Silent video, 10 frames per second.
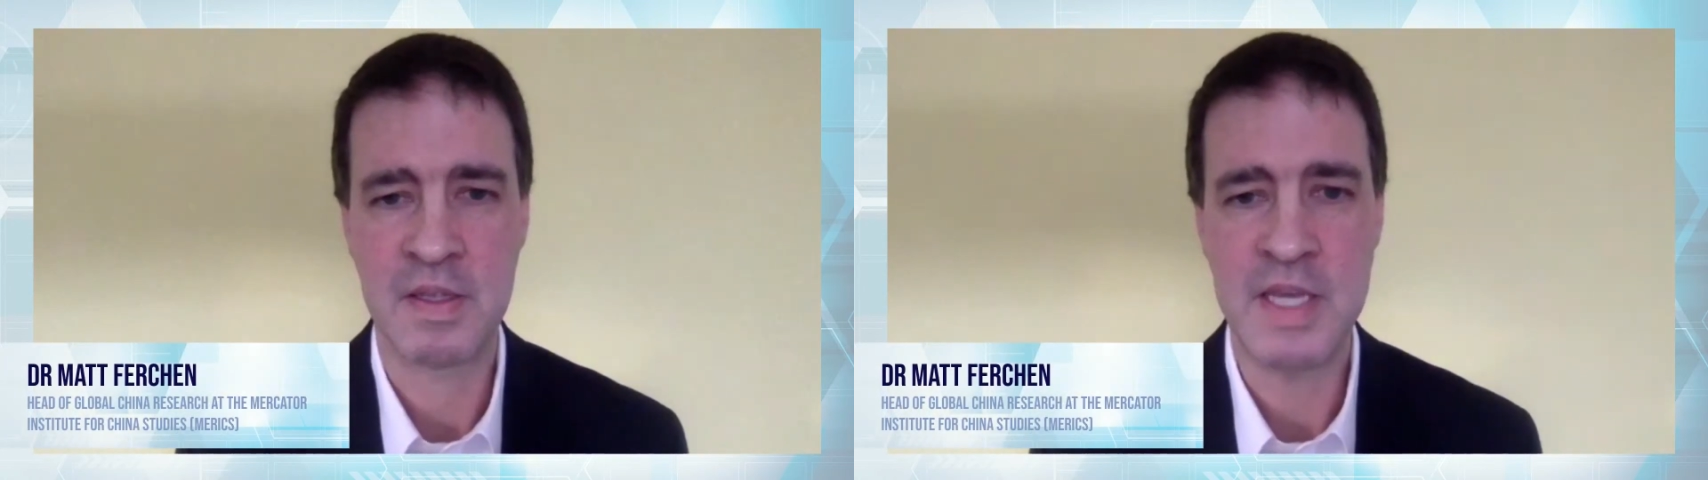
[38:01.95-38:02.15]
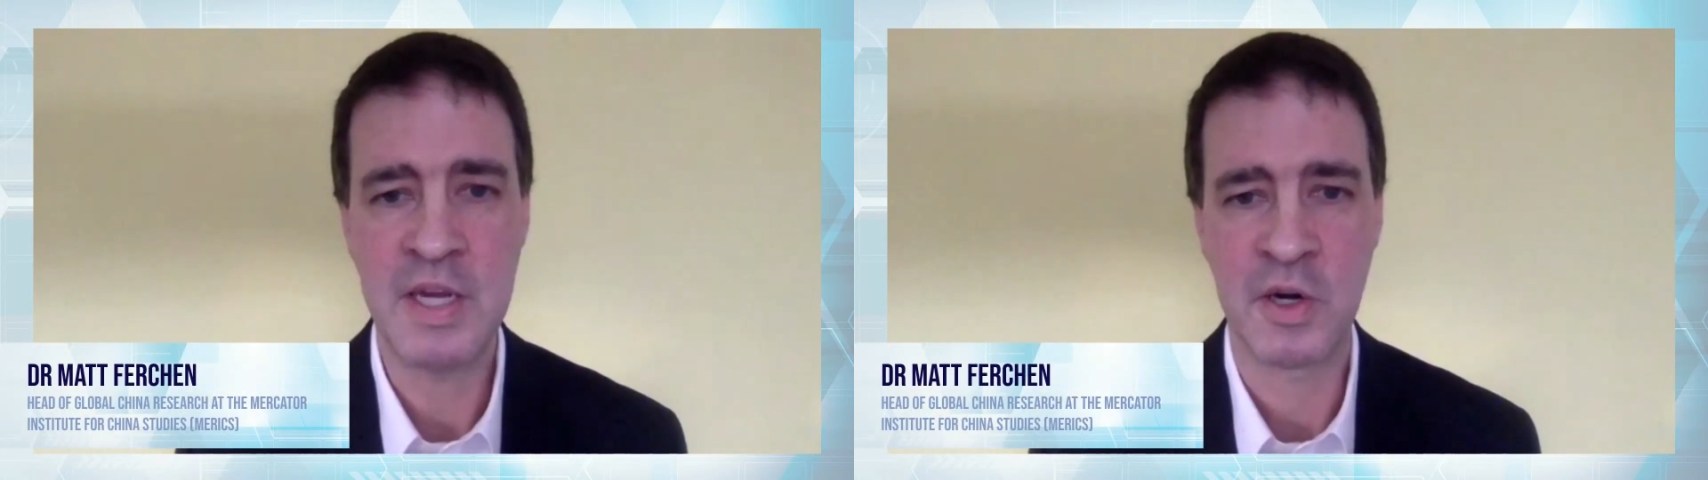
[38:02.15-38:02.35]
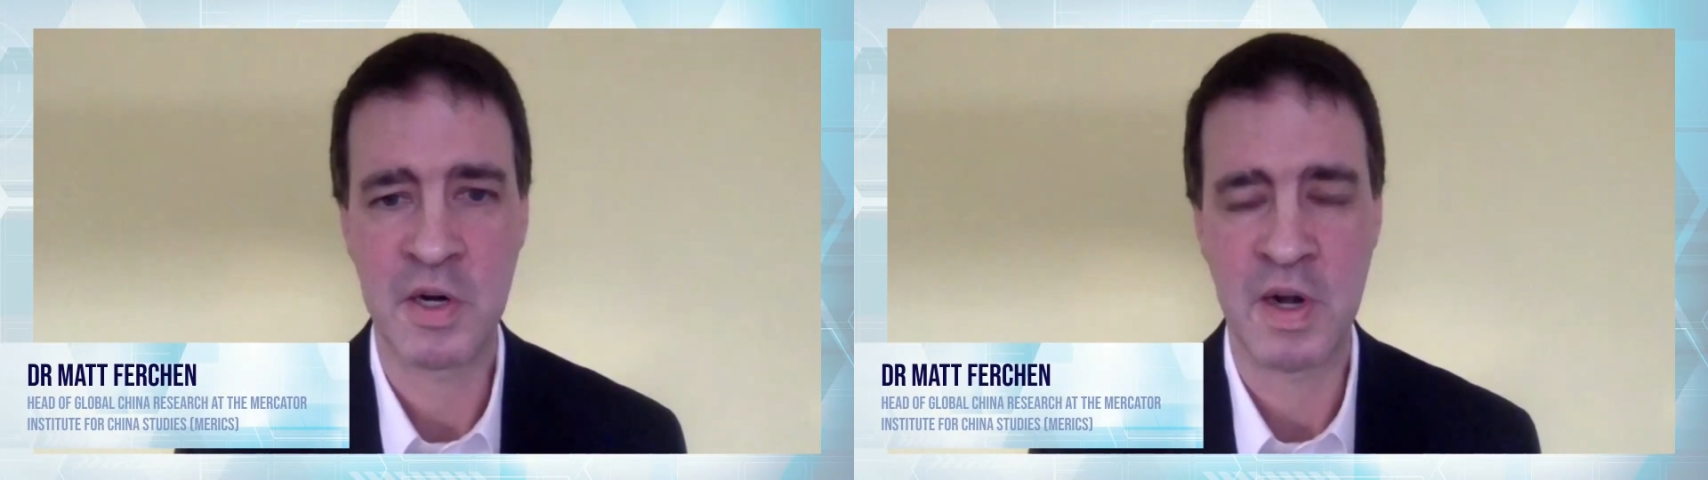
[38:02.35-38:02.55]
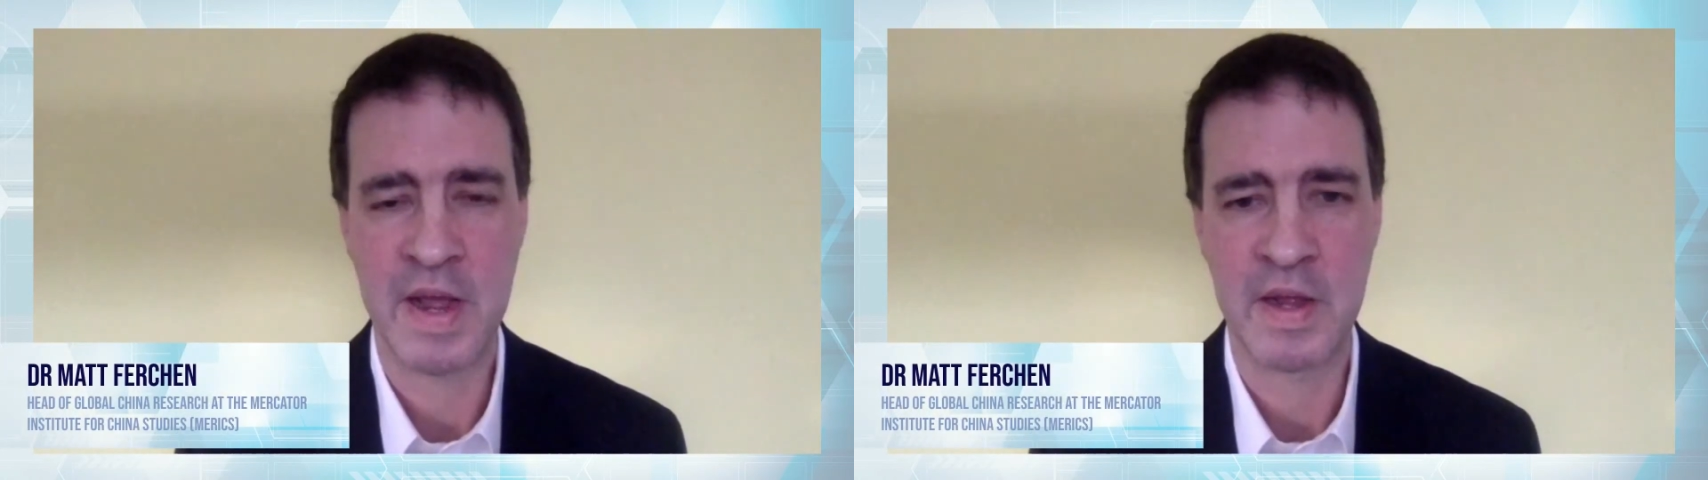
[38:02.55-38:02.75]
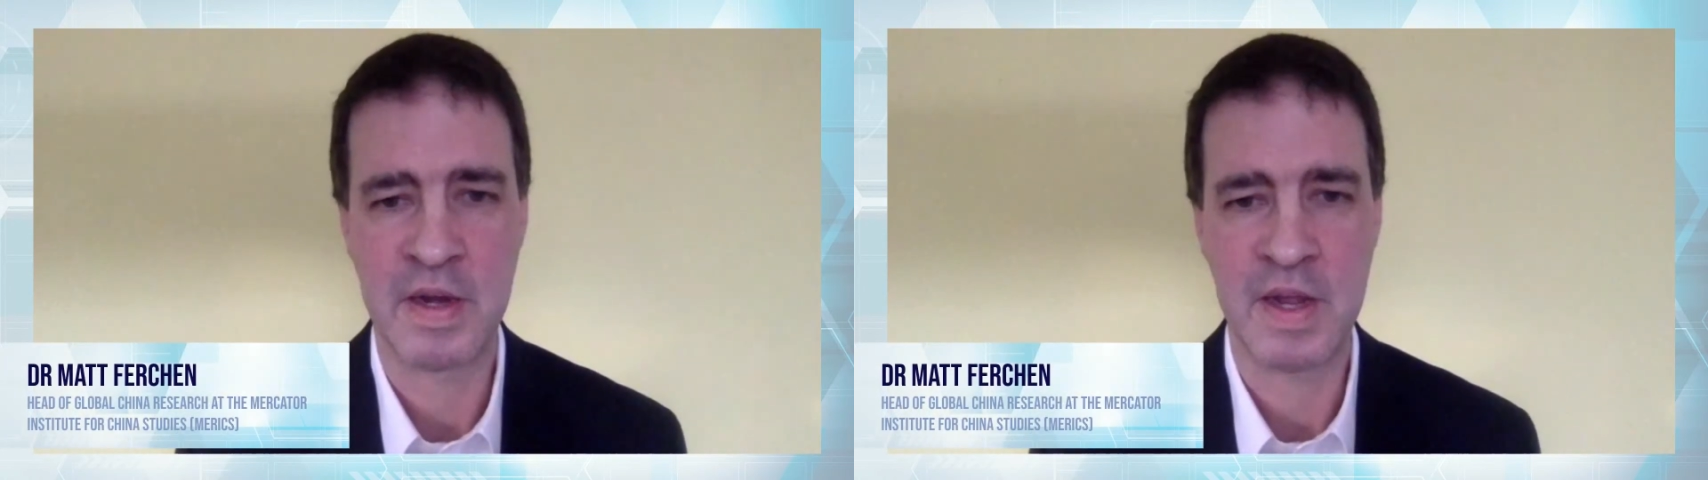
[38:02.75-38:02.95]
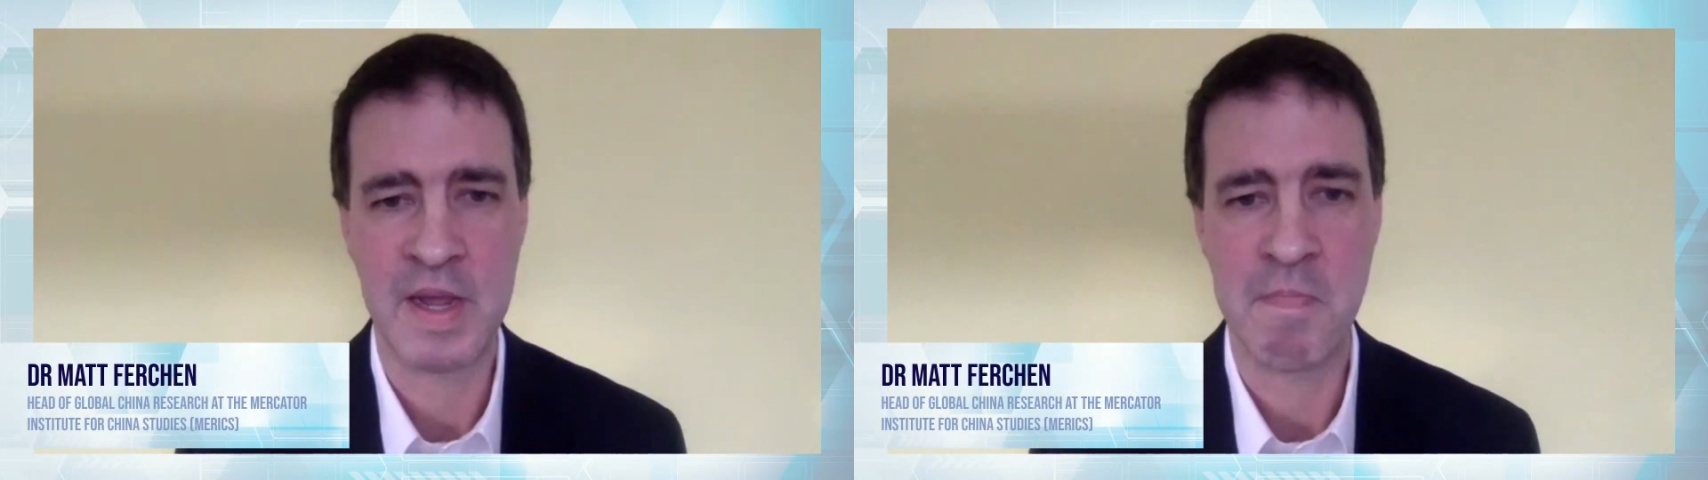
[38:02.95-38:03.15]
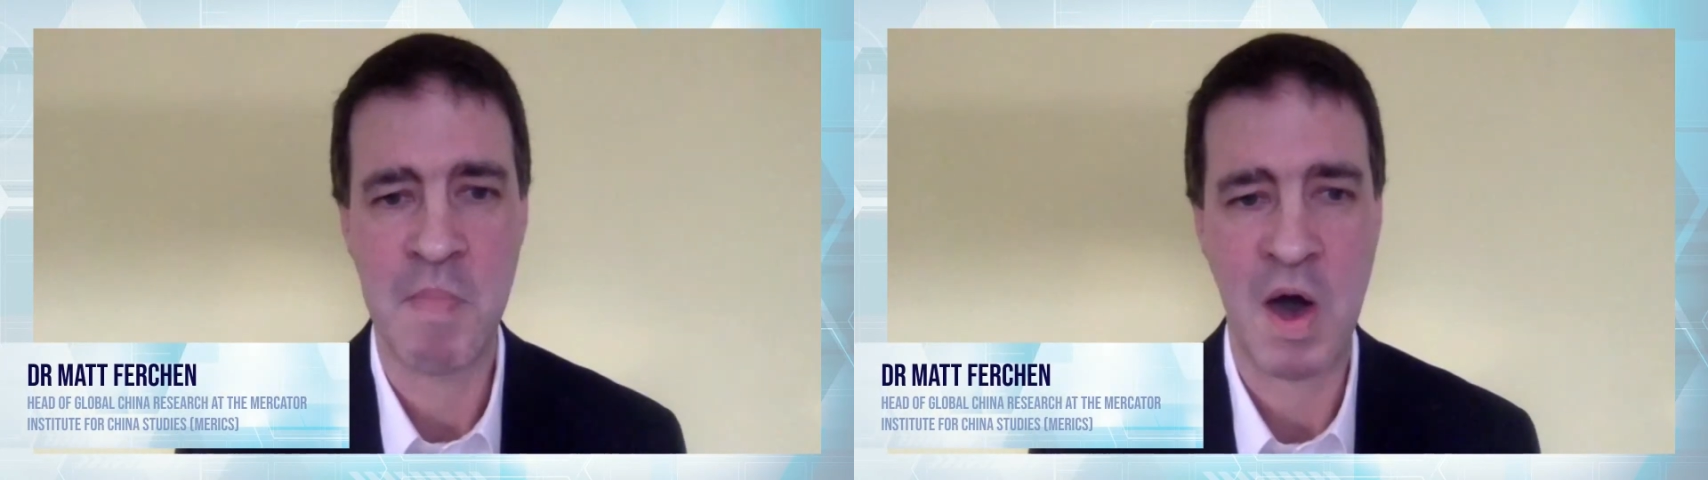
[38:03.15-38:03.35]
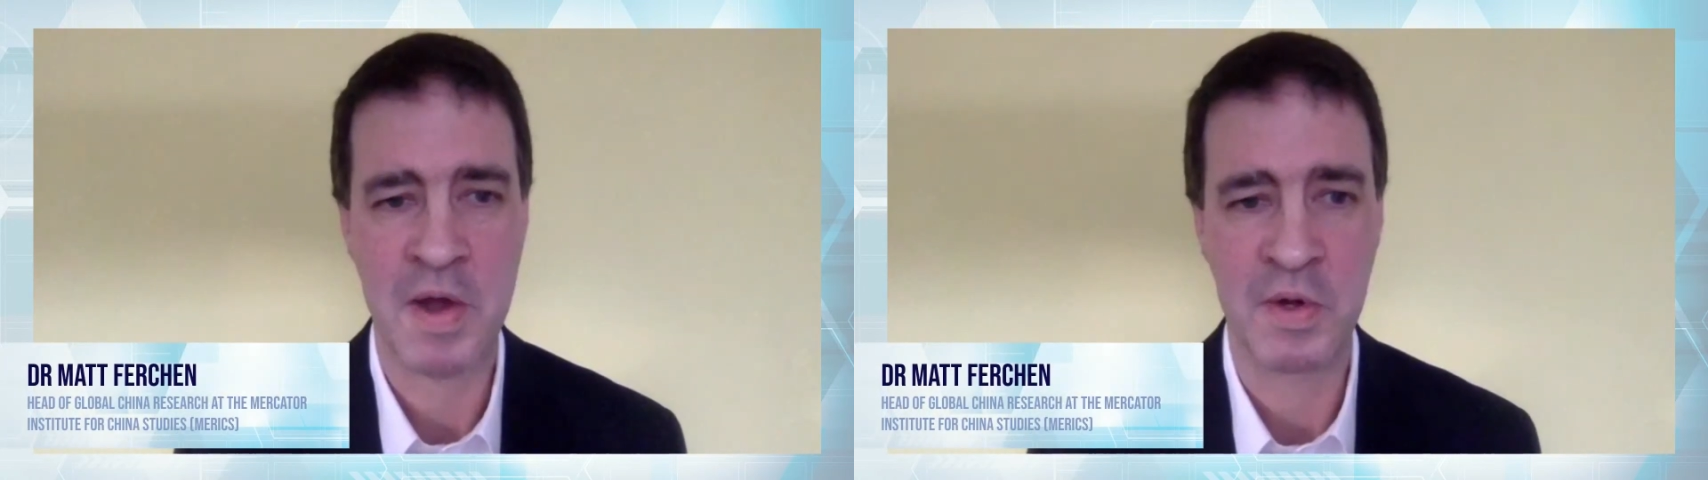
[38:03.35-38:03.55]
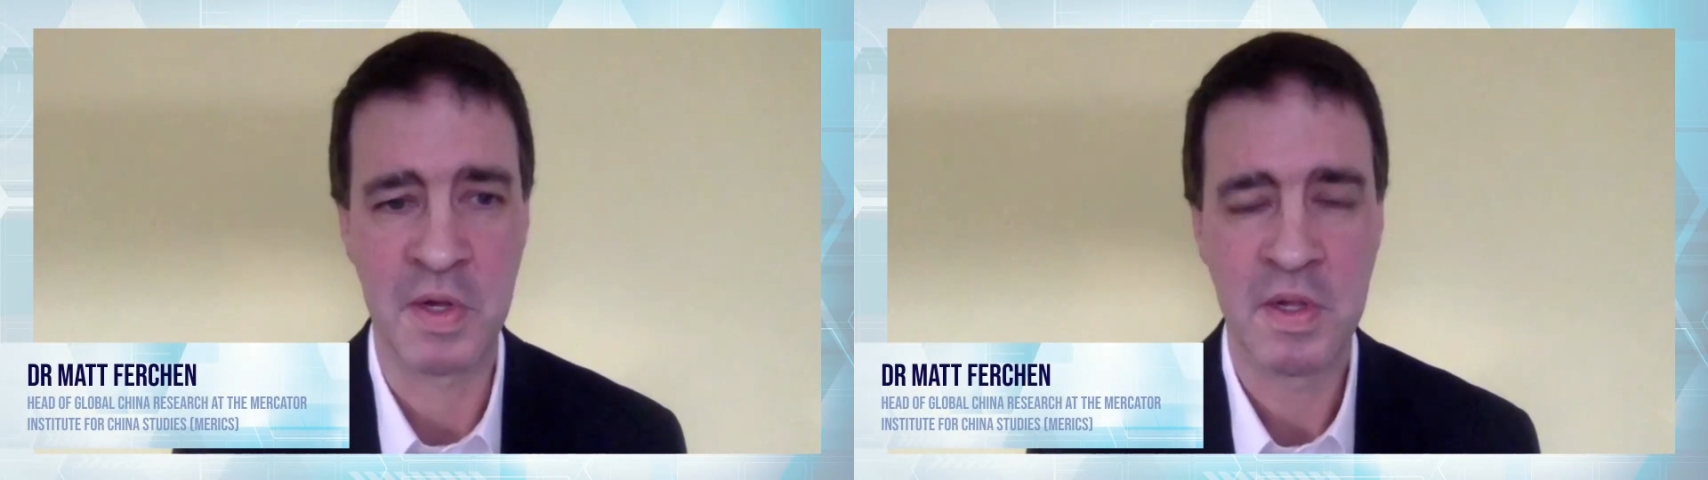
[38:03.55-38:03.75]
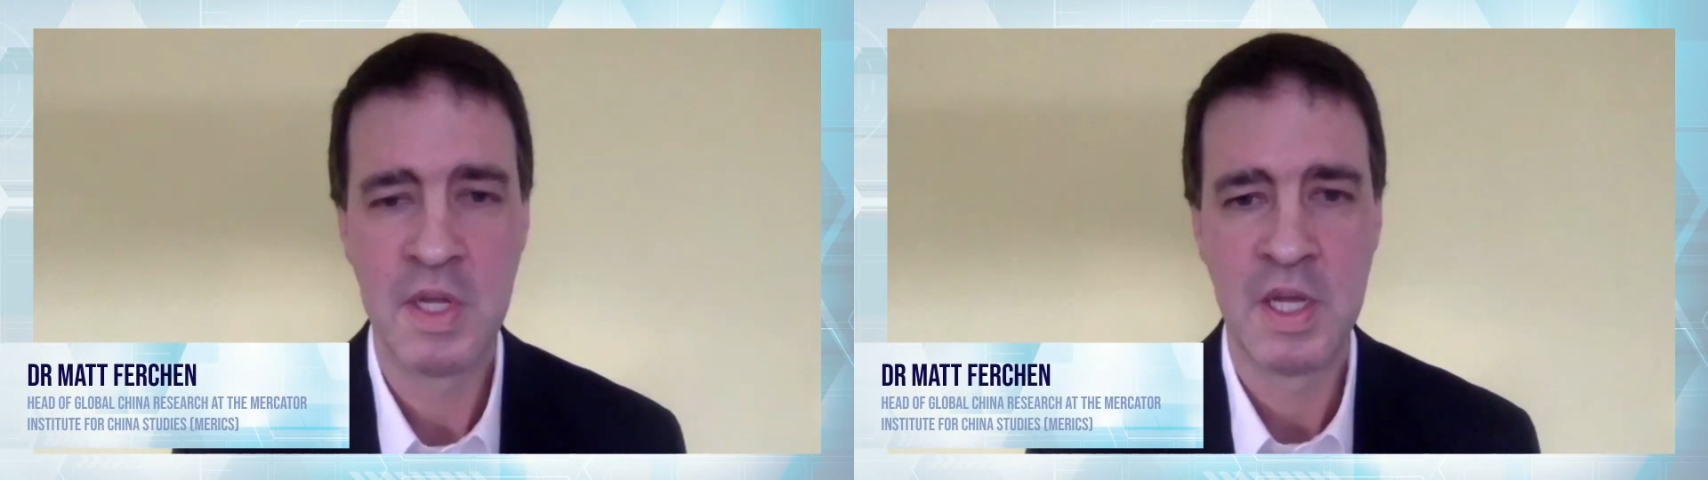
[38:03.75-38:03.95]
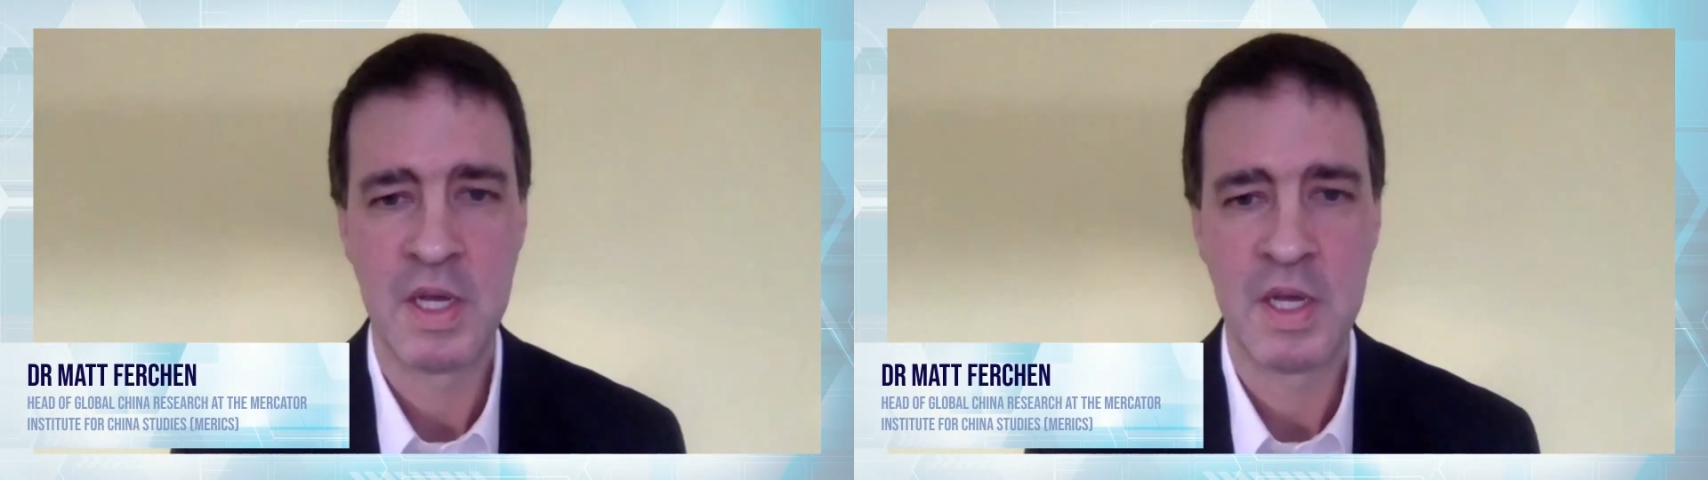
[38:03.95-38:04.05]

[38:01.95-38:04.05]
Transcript: leader and a model